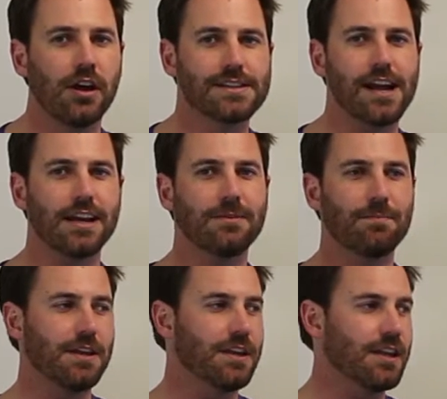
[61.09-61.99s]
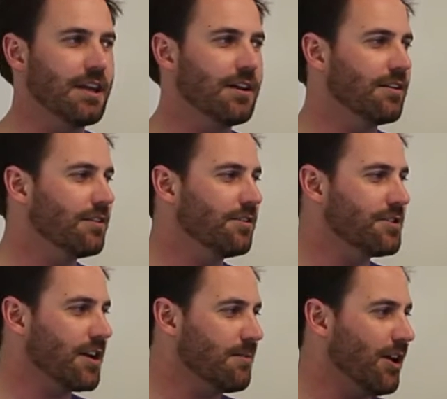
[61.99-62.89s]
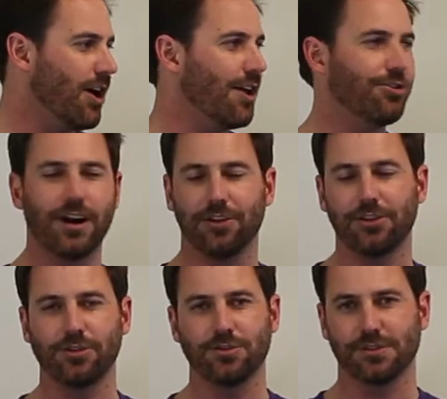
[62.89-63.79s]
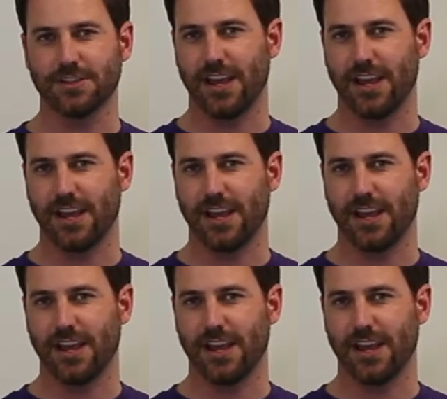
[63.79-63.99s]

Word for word: It's not gonna be, there's not gonna be an author out there who's gonna